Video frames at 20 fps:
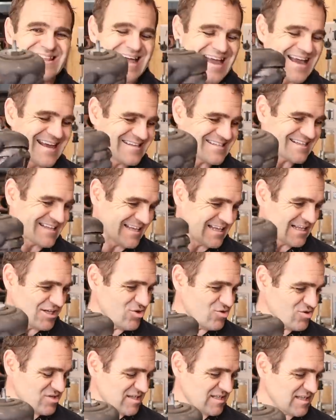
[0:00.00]
lazily
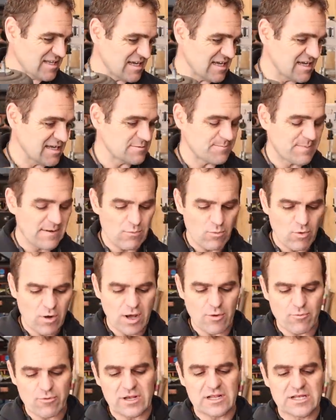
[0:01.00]
using these, but
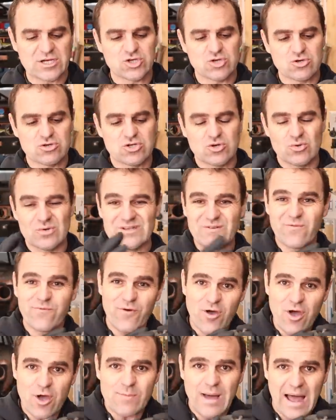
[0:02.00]
what I really should do is
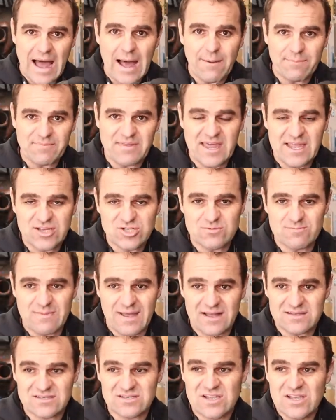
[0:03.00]
firm up the engine
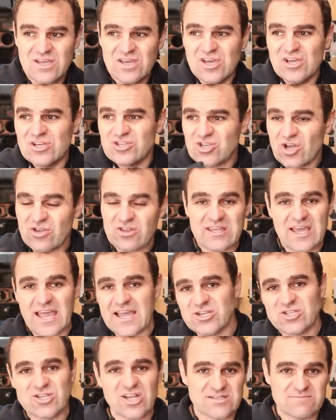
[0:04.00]
mounts so that the
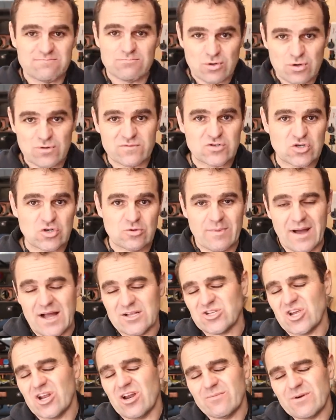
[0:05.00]
engine doesn't move too
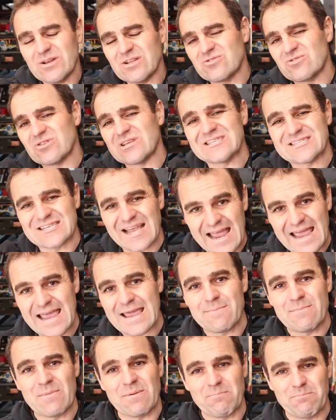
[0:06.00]
much. And I'm going to do the
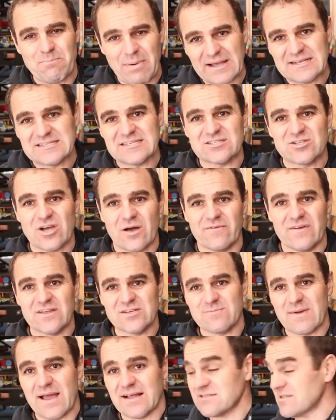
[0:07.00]
same basic type of
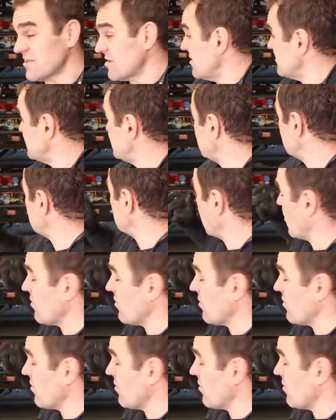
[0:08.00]
engine mounts that I did